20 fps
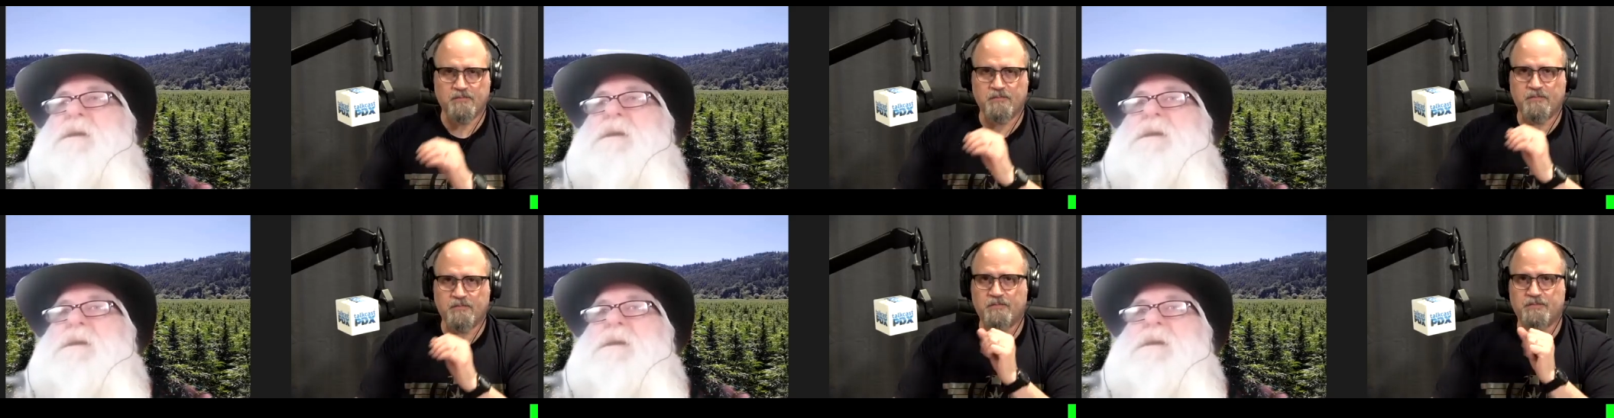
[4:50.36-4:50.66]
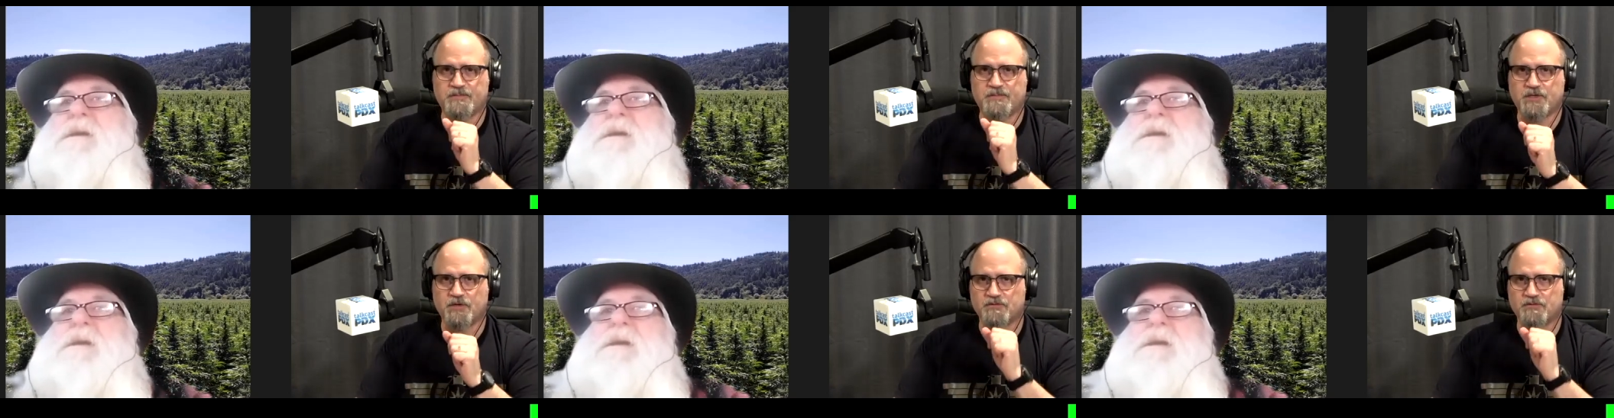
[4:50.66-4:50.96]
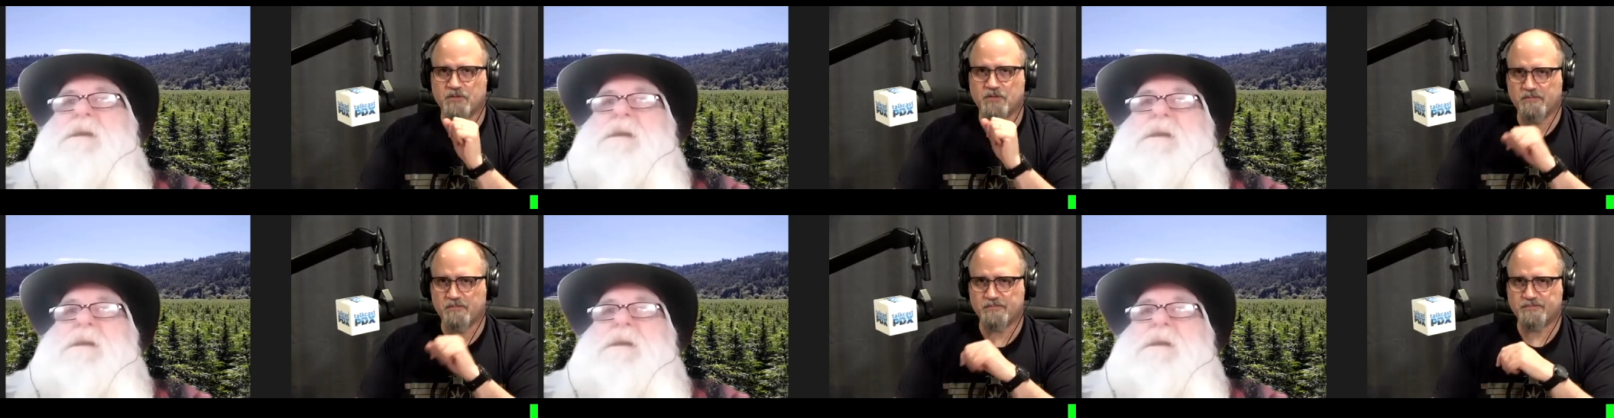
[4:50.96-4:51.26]
Speaker 1: excuse
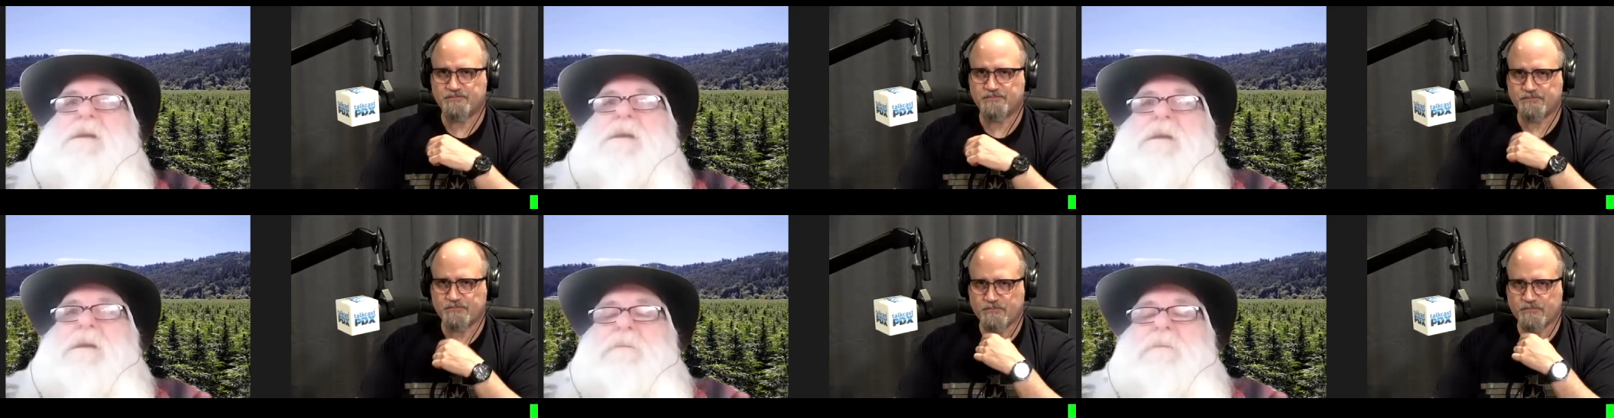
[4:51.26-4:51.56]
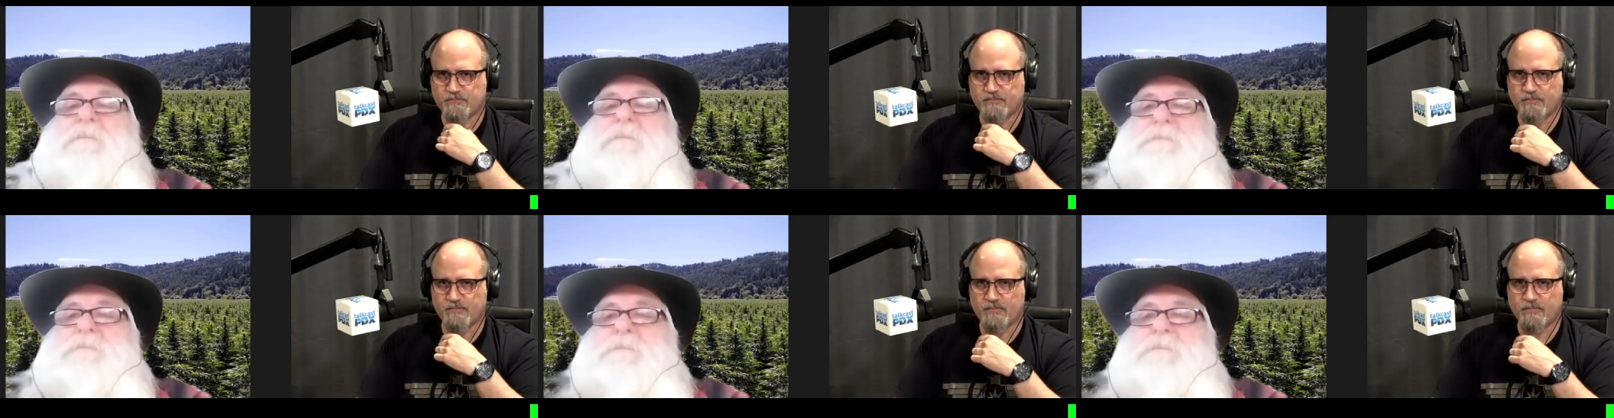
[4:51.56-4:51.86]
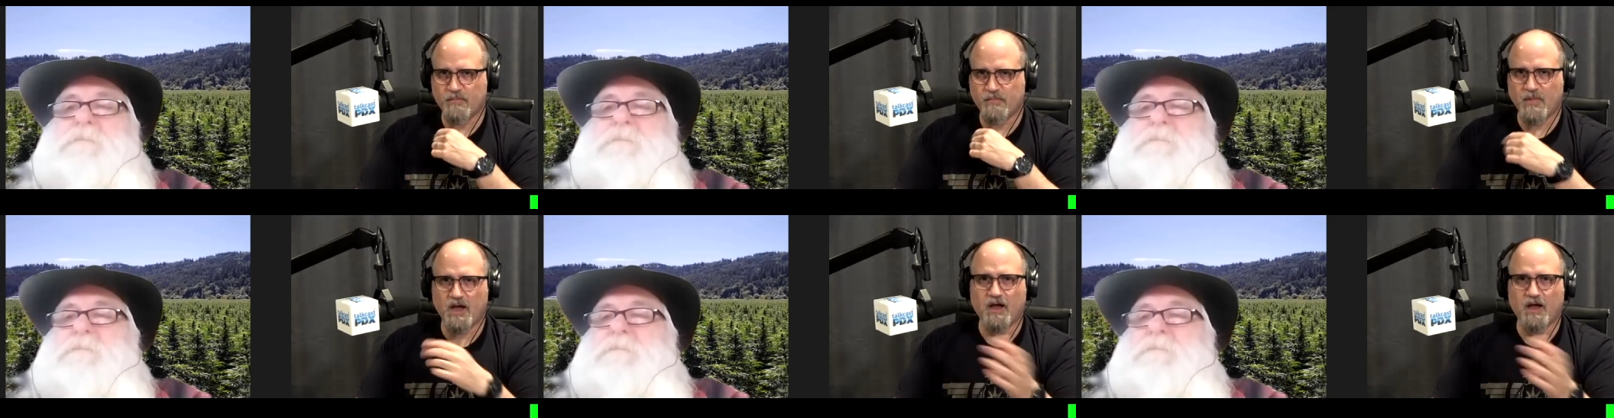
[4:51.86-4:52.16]
me.
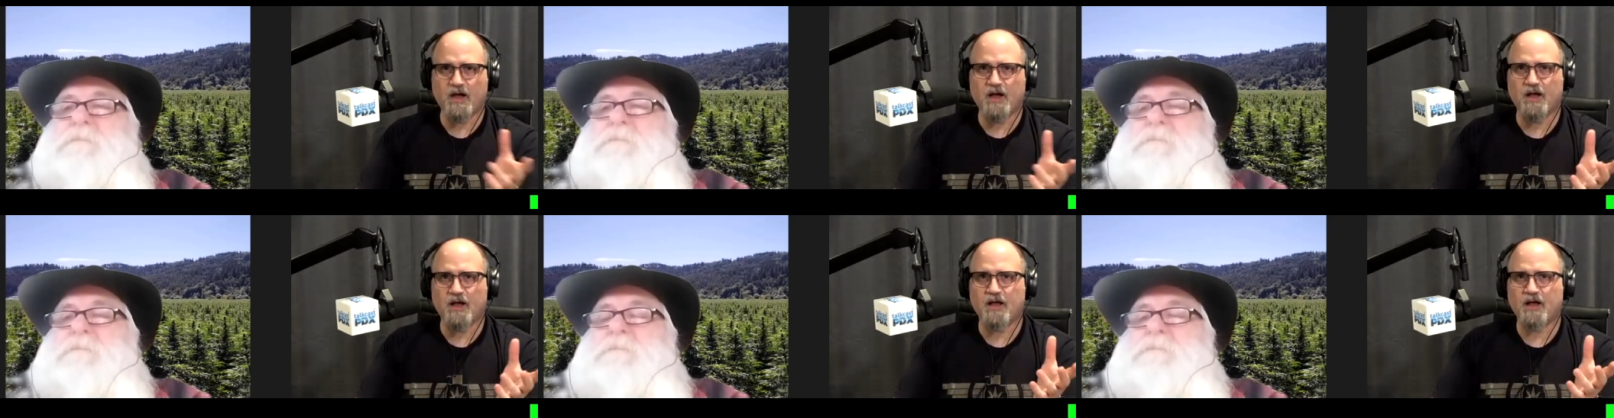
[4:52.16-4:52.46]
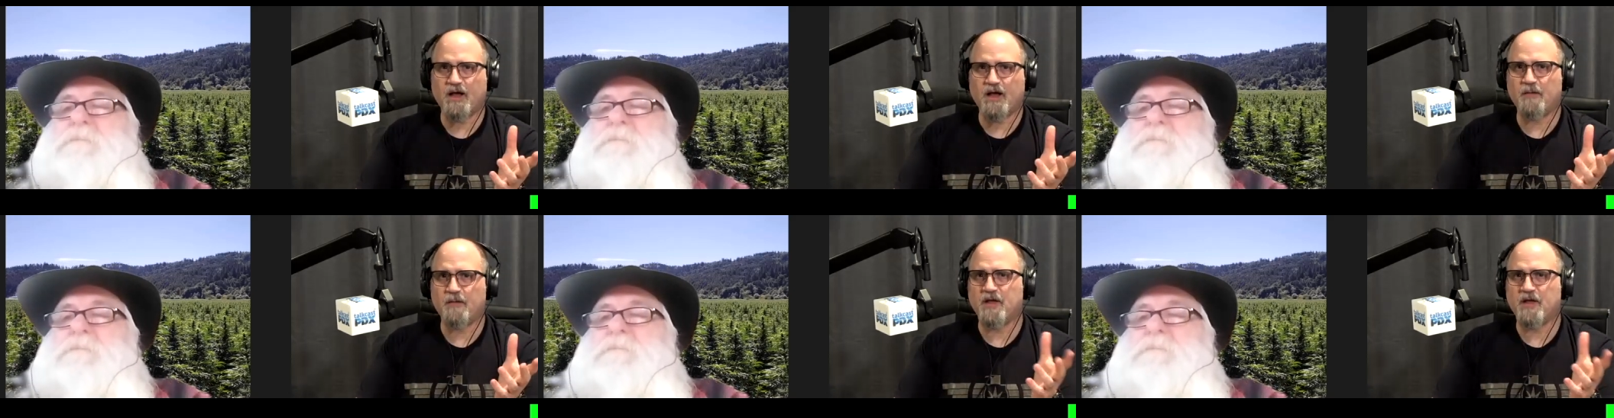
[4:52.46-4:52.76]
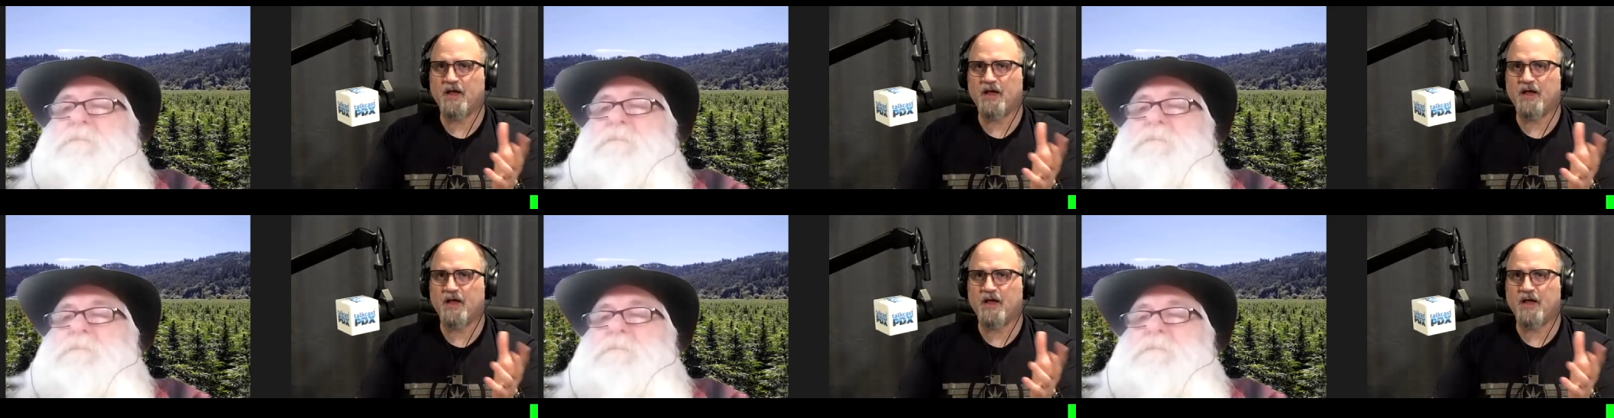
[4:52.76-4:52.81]
Uh, I mean, I